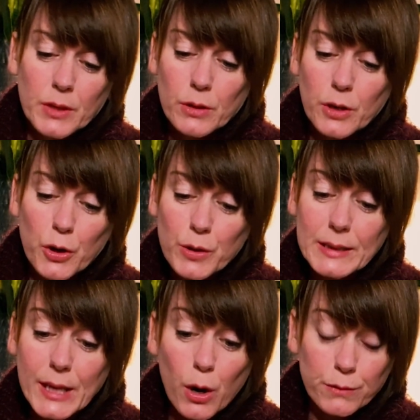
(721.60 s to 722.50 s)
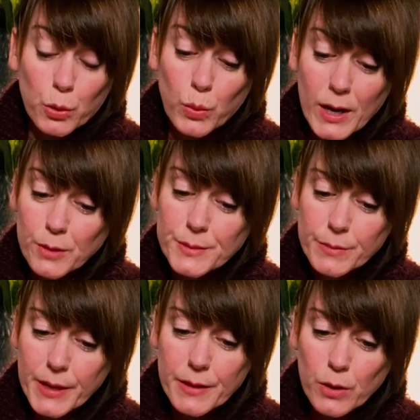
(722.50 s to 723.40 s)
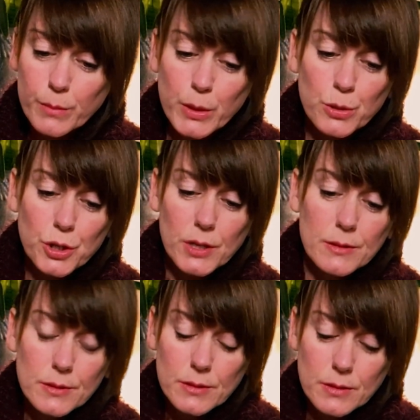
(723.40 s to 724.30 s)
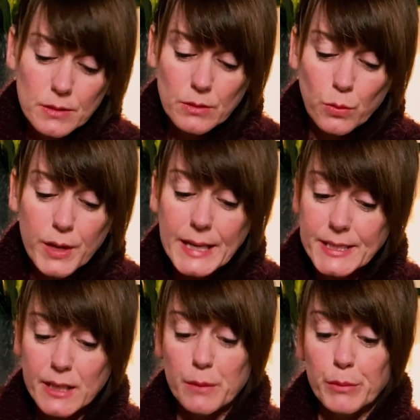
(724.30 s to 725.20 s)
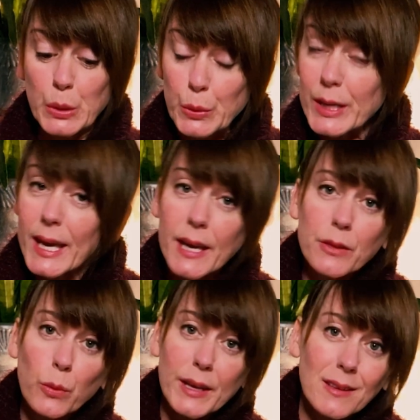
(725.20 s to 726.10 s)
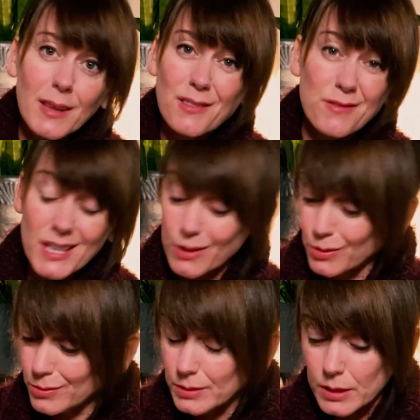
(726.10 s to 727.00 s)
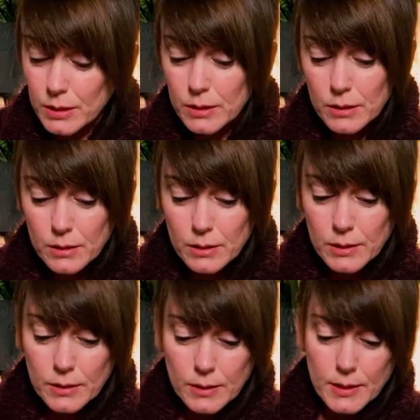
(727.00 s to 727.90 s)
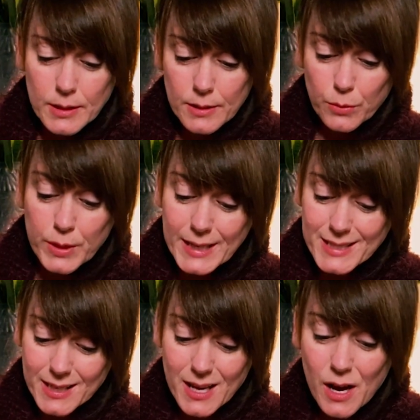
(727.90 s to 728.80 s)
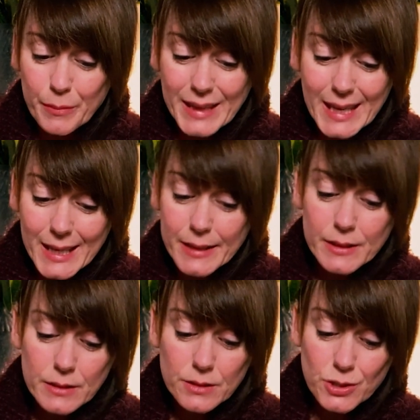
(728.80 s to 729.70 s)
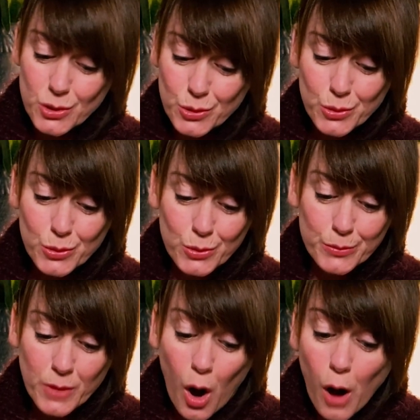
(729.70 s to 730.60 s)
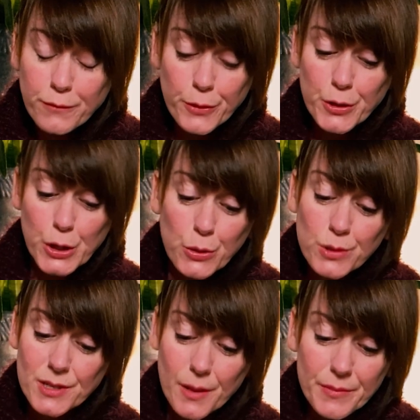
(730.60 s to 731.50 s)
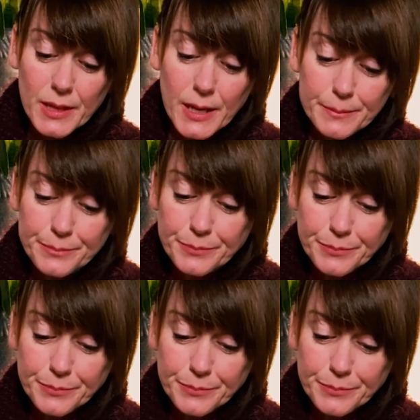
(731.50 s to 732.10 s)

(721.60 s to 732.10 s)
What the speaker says: currently overwhelmed by their emotions, wanting to communicate the way that they feel, wanting to come in to offer you something,